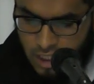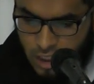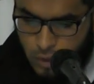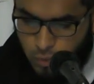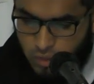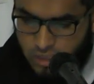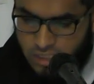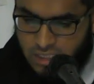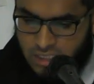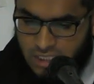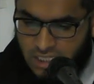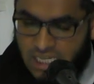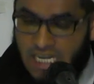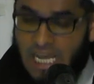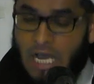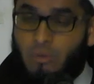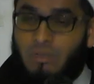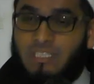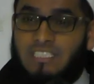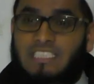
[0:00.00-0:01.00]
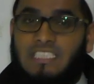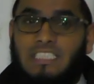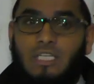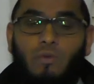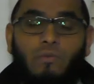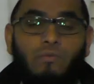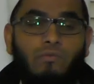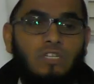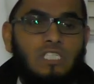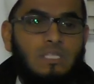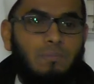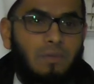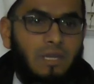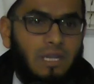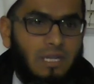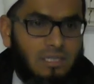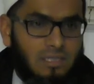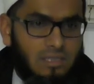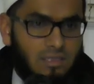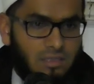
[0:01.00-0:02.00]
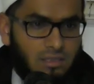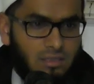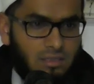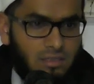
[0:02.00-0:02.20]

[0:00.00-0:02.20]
It will steal our self-respect.